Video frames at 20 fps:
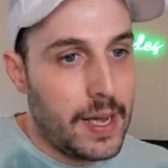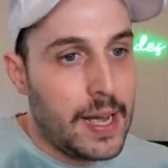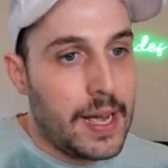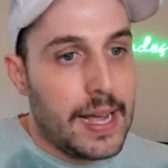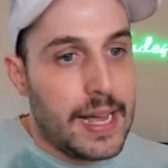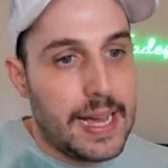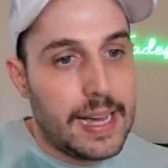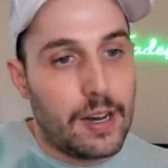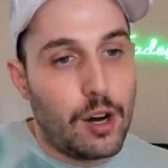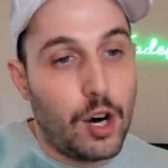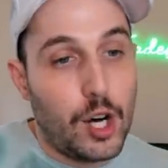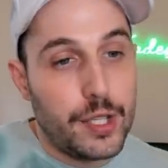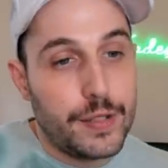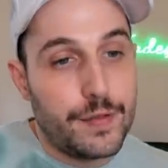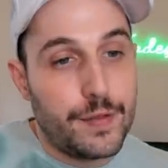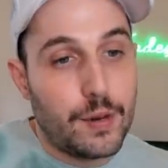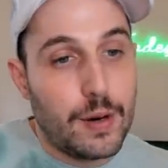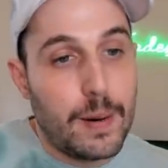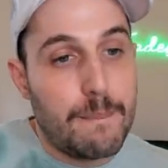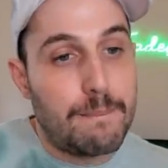It called
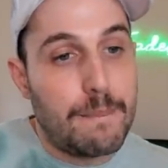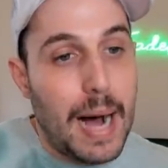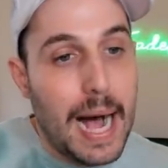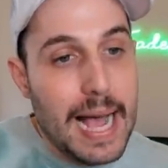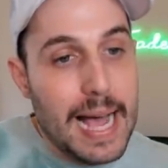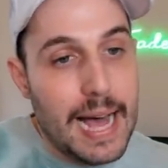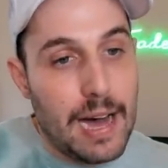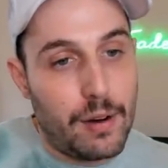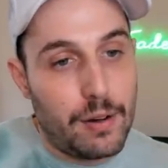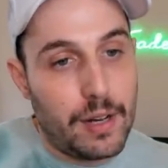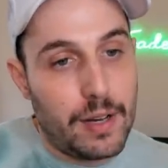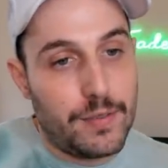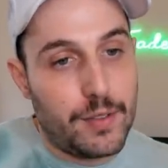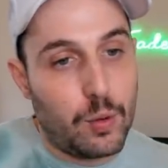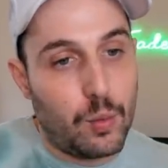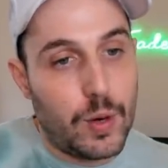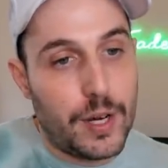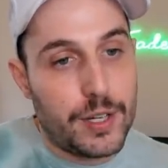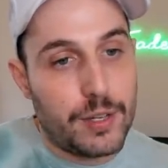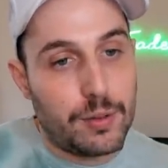for a buyout of the
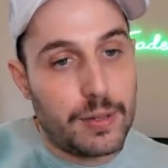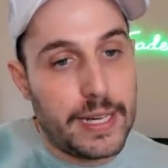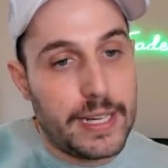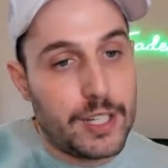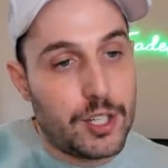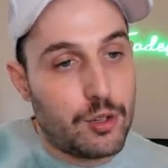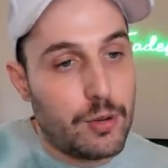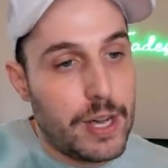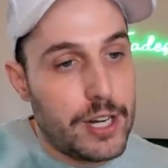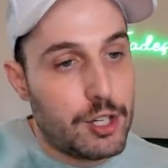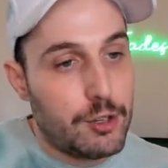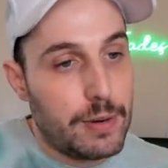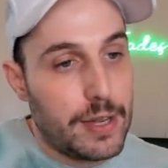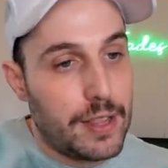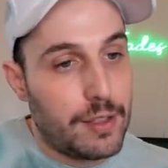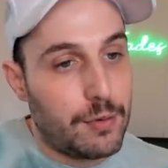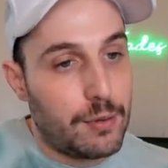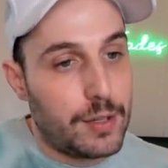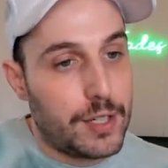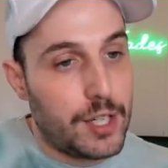Wonderland Treasury
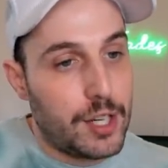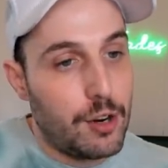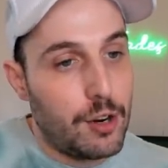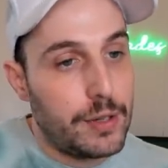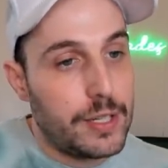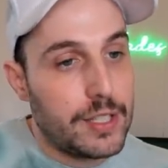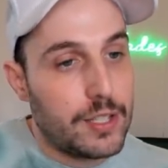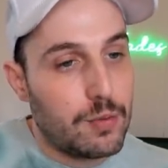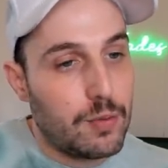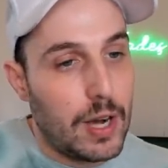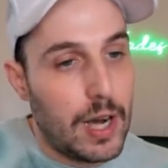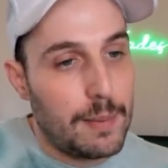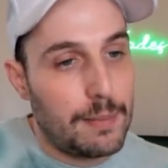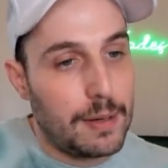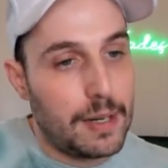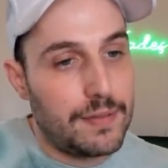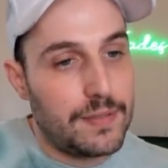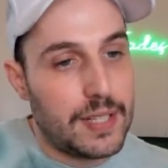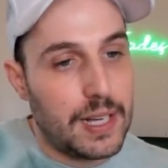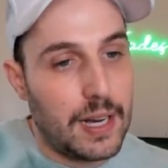through a token swap
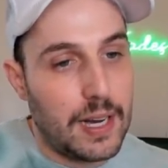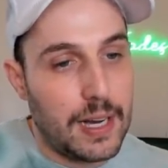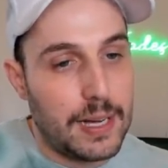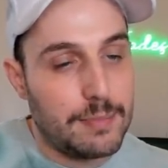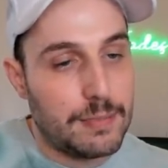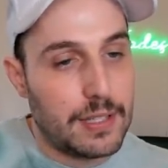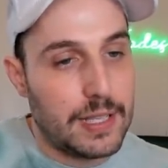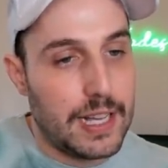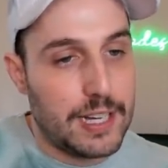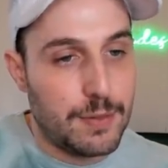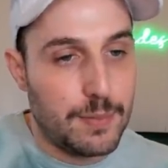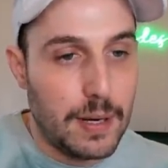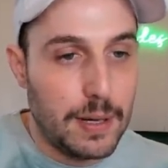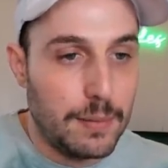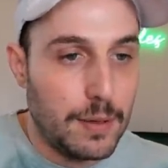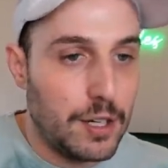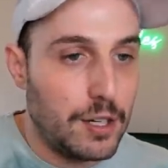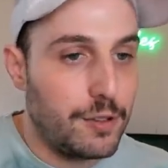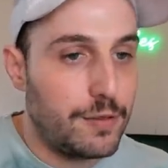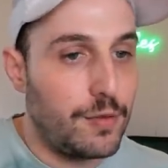of time slash
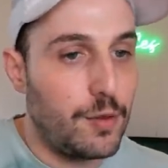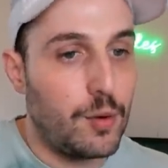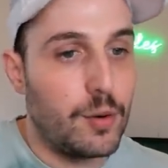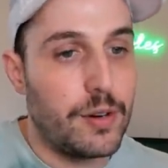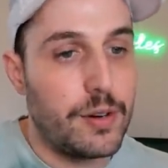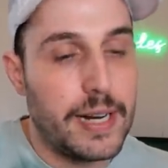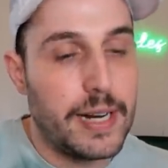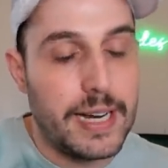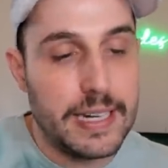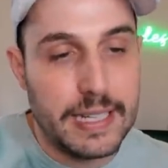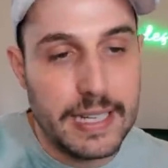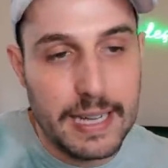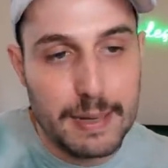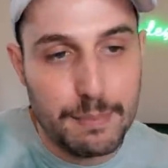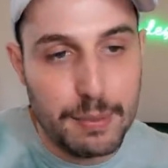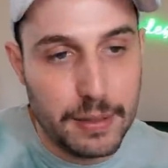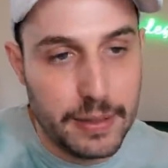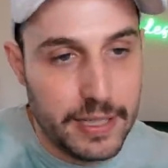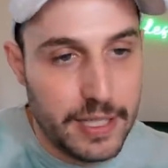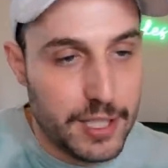memo for 98
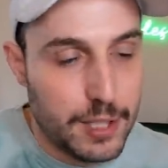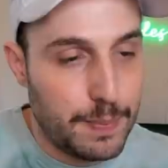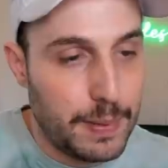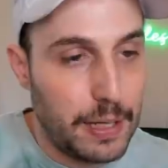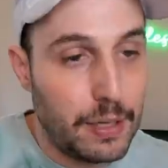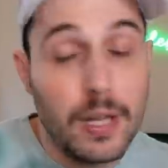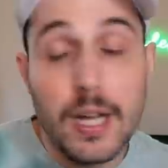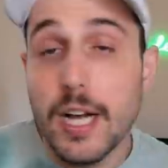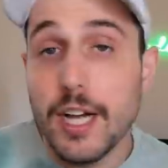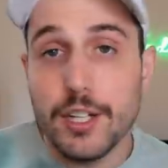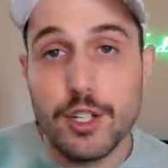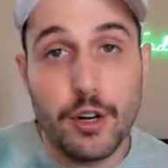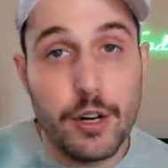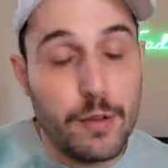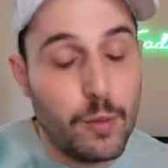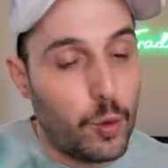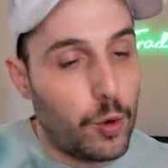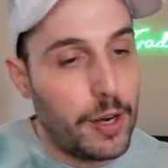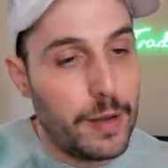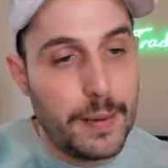billion spell. Don't
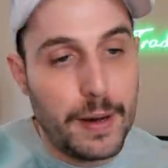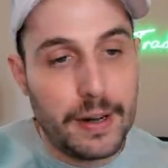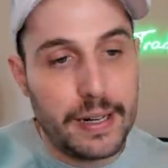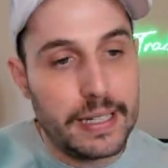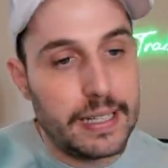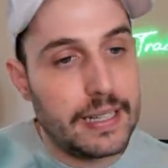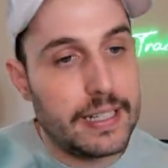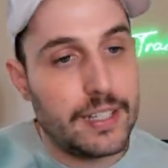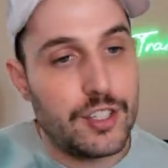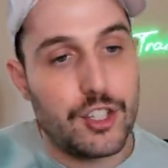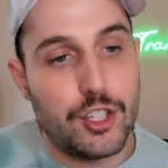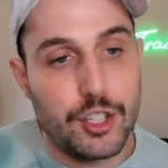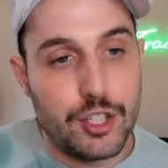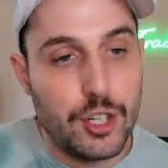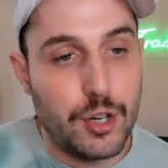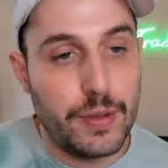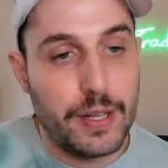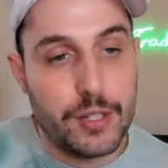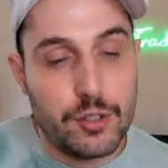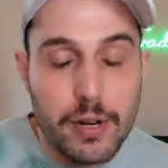even worry about any of this. Just
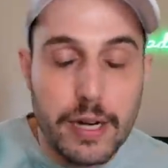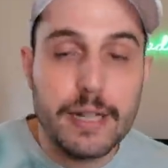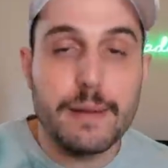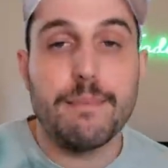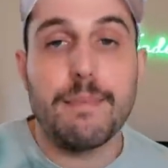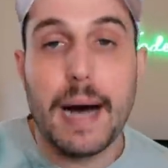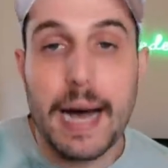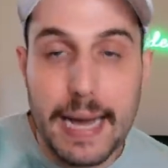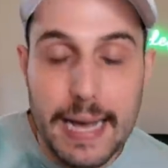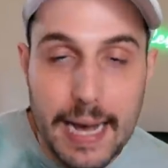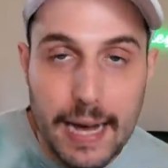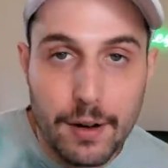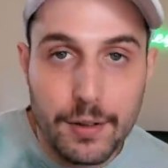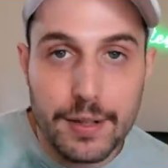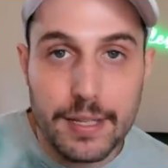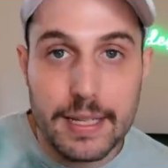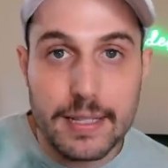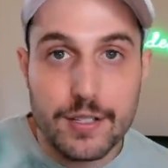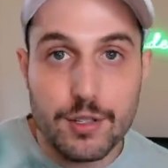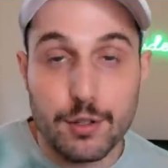know they tried to buy out.
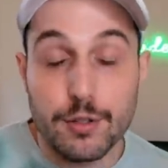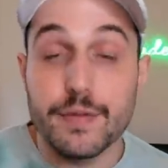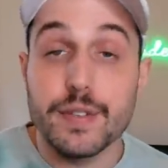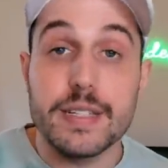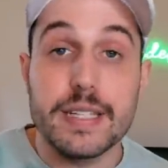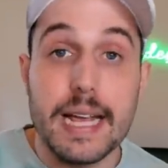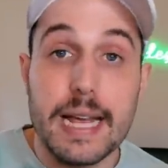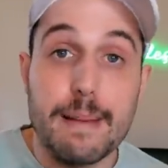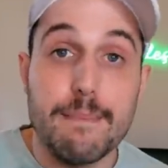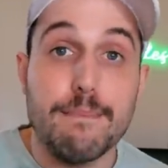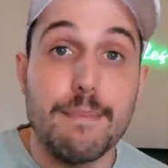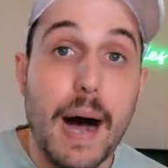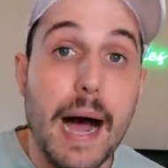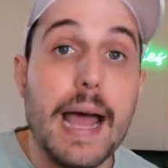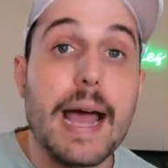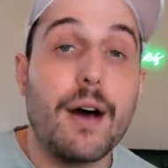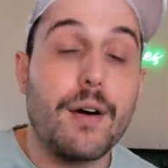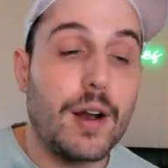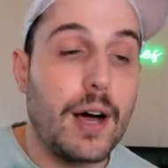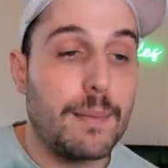They surfaced a
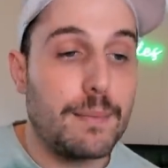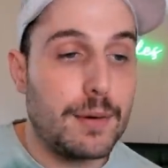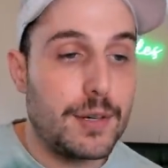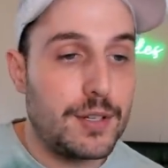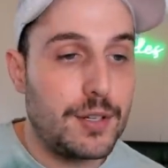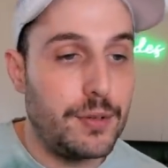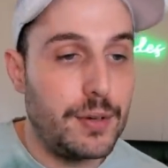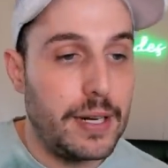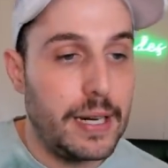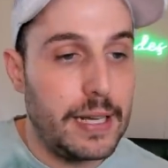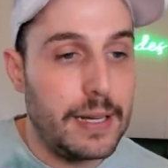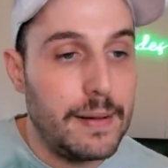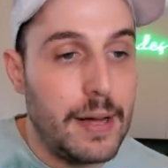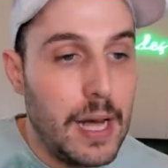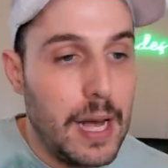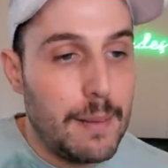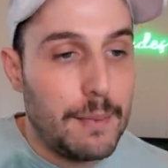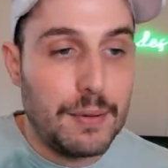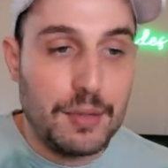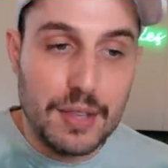buyout opportunity,
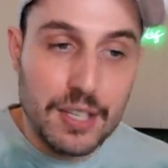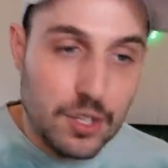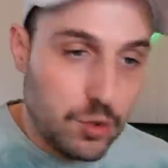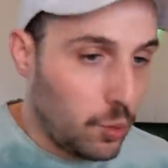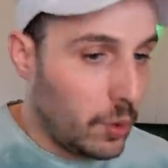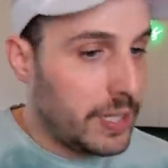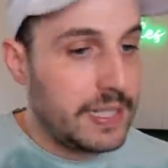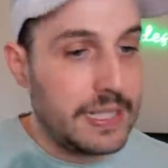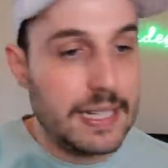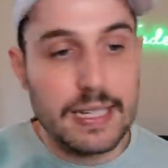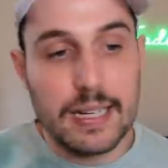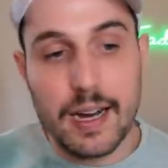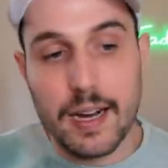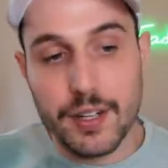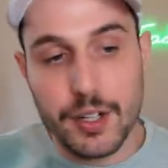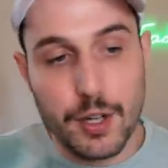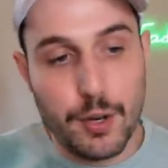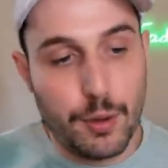but this one did not go